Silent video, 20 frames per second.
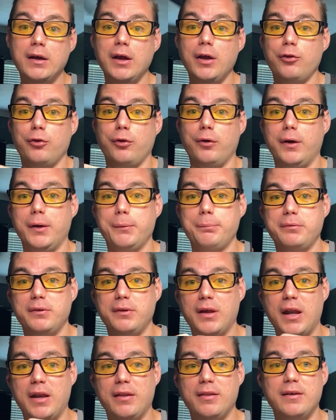So I
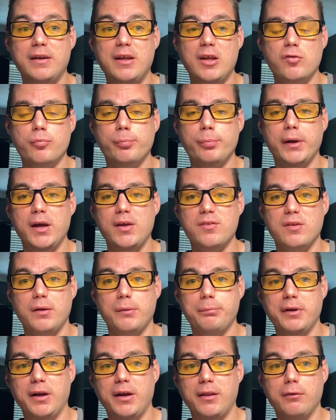updated disk space,
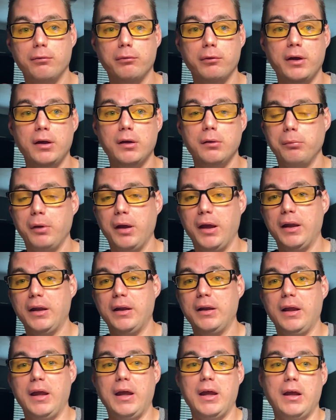updated the RAM,
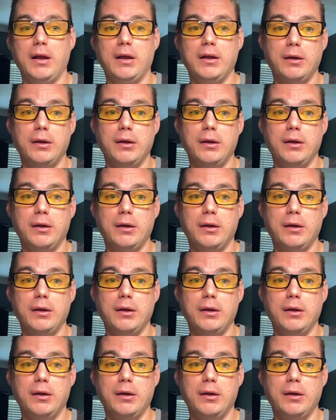and it